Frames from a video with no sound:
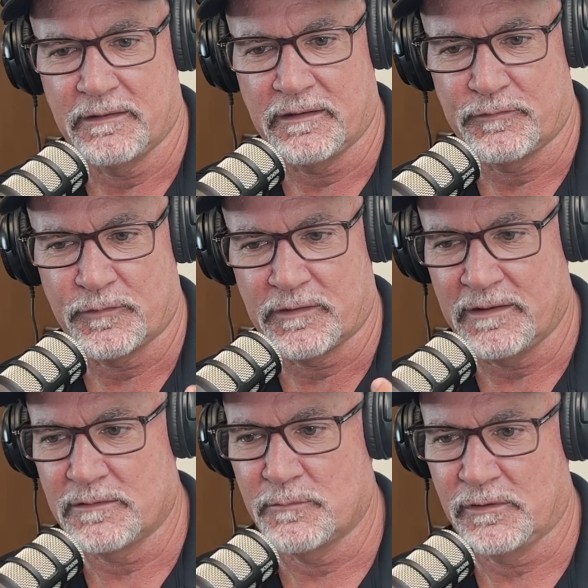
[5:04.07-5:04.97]
if you're
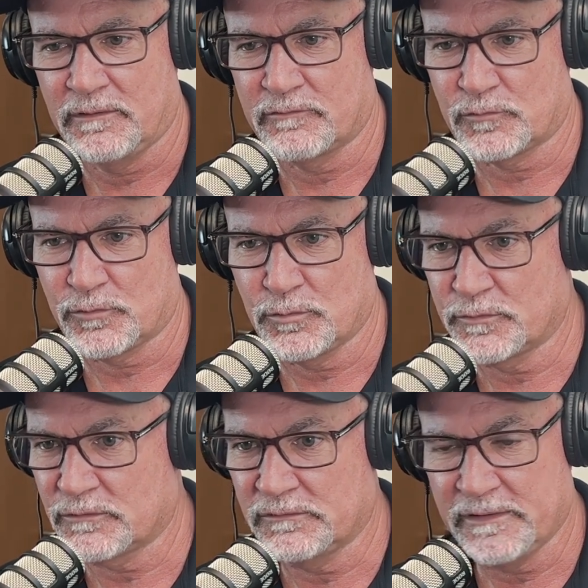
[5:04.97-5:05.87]
in the middle of a room,
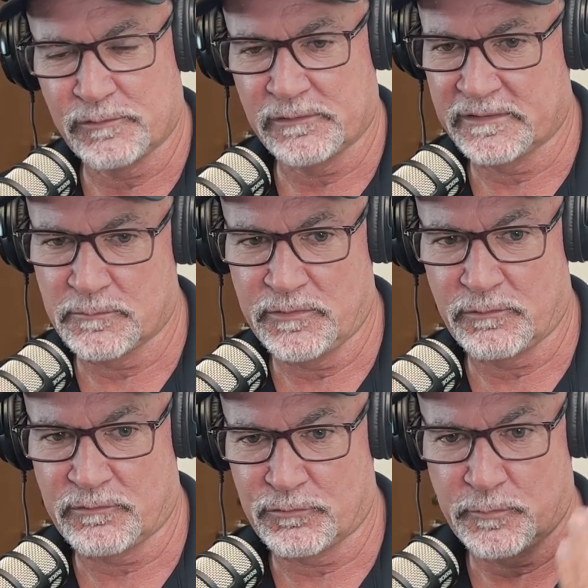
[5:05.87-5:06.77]
you're literally in the
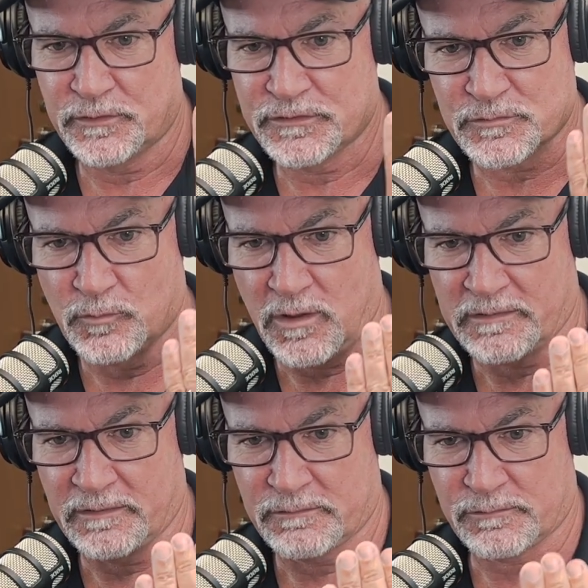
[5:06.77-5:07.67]
middle of the room, you're just
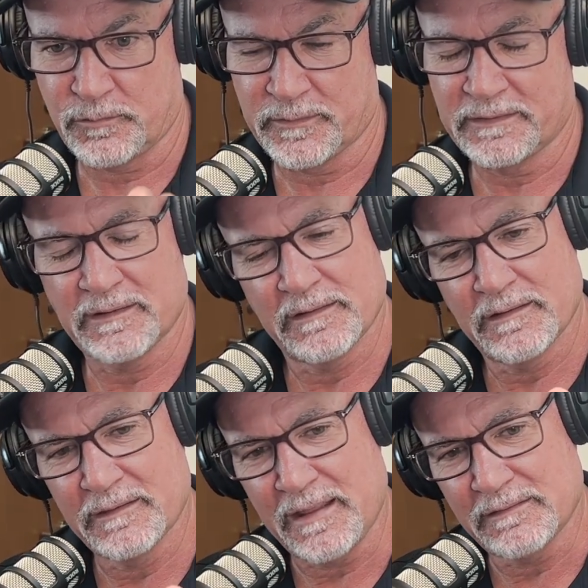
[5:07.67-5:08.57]
walking through it,
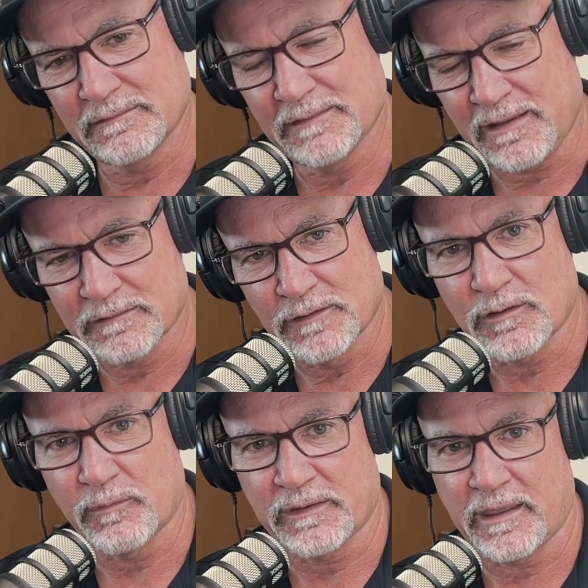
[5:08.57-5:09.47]
that can look
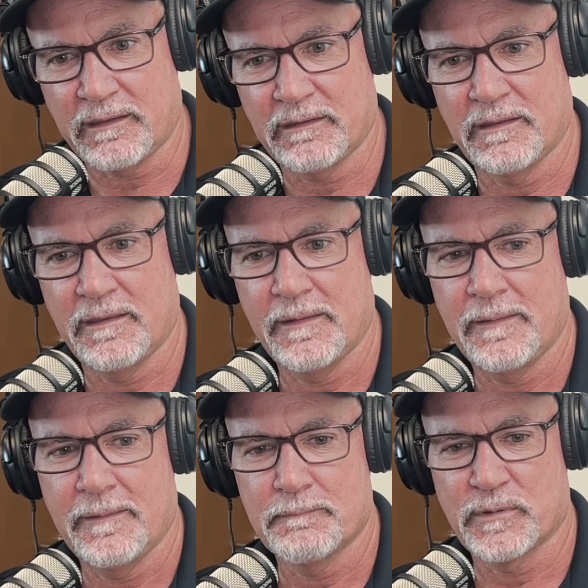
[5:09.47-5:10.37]
okay.
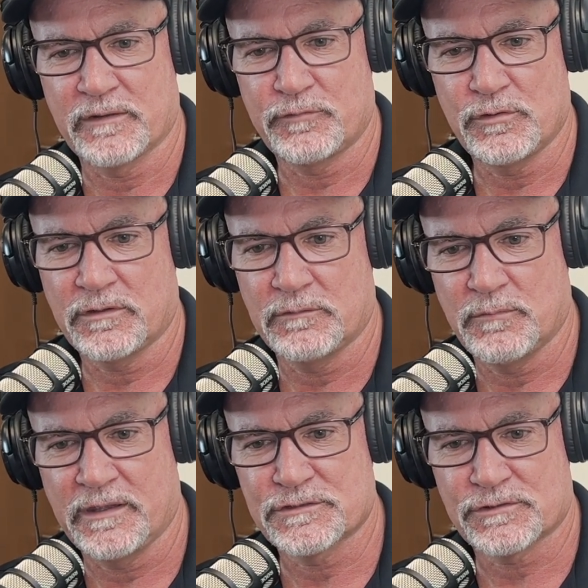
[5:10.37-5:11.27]
But if you can
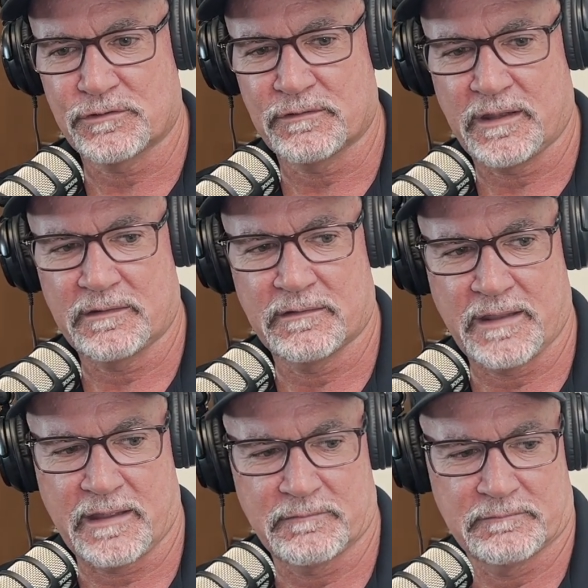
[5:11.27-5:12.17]
make sure
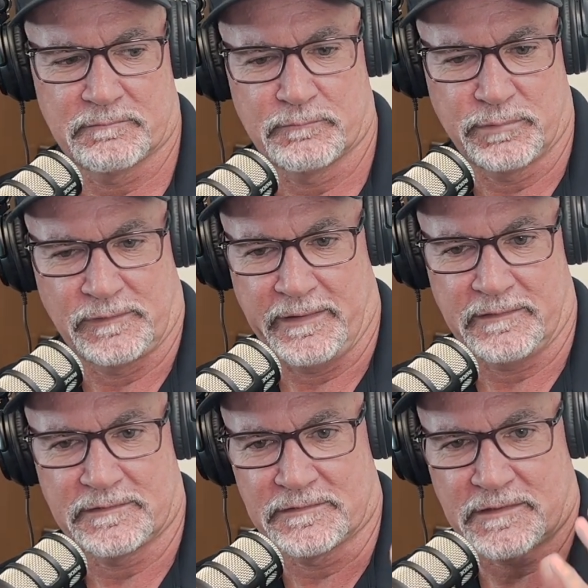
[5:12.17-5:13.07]
that
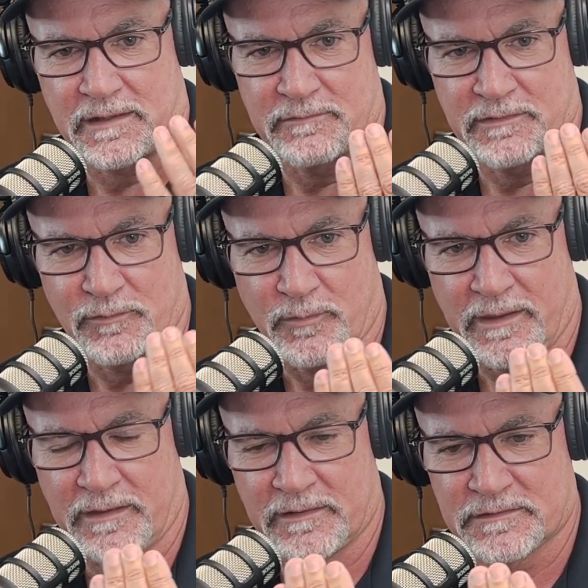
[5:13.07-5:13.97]
plant is kind of in the
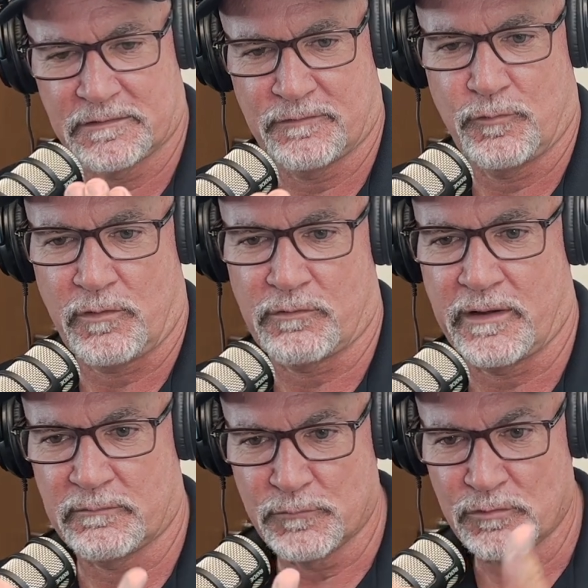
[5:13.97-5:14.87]
way and it's in the
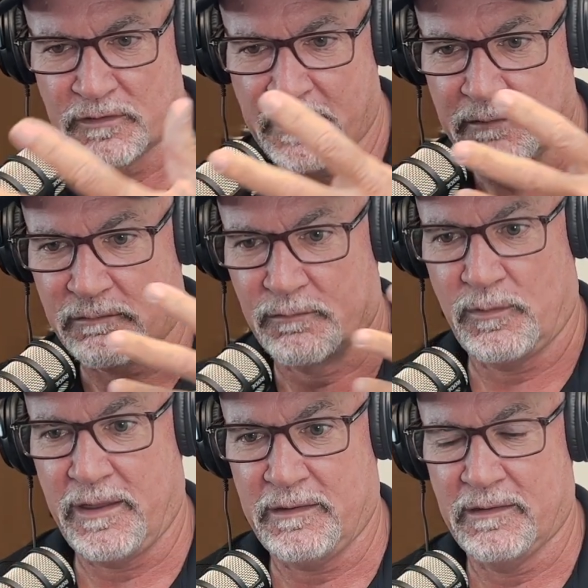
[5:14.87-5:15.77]
foreground moving out of the
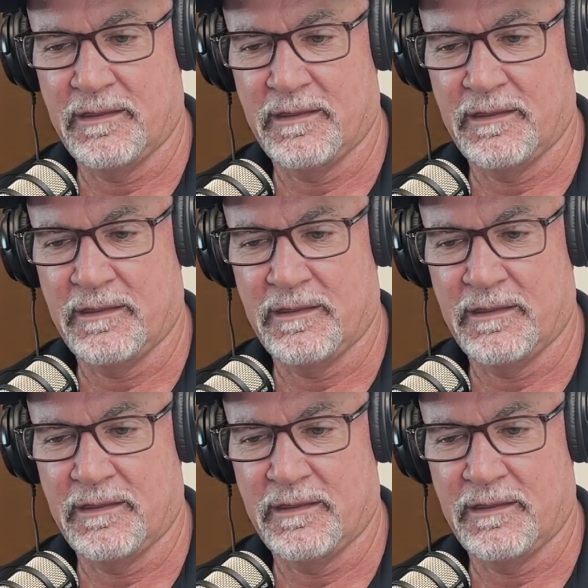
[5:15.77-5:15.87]
way,